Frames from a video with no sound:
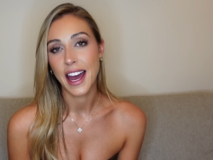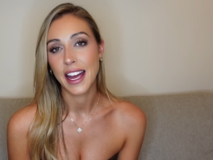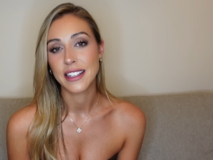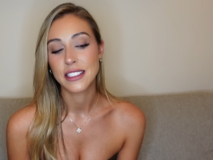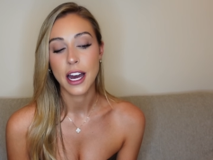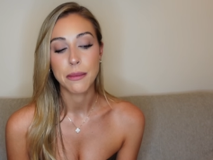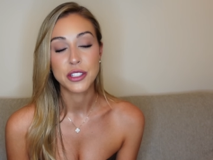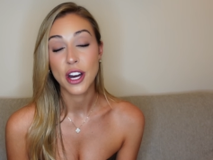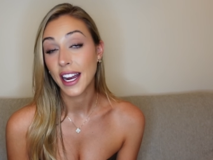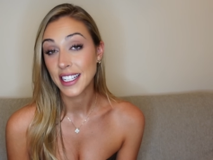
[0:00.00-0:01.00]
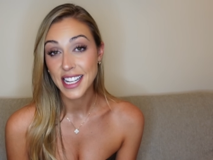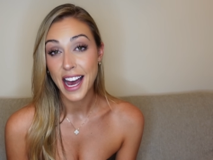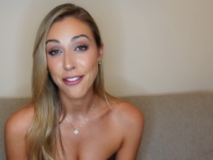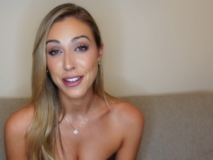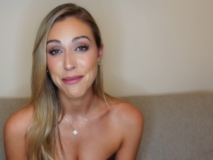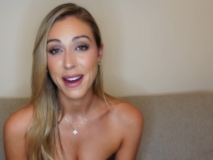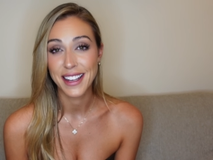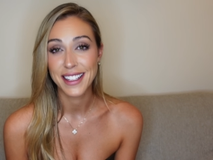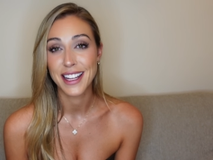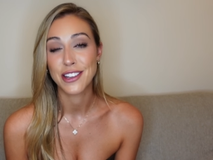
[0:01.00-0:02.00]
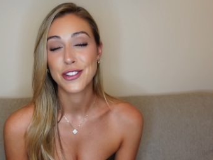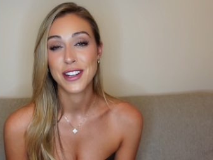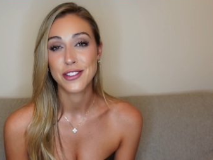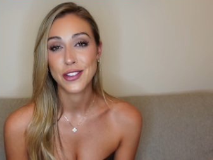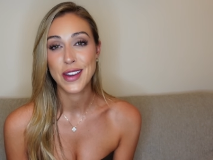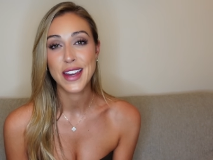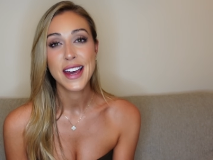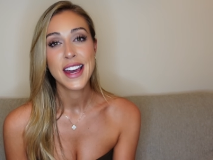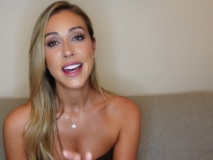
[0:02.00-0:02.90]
and I'm dying to have it in my collection actually.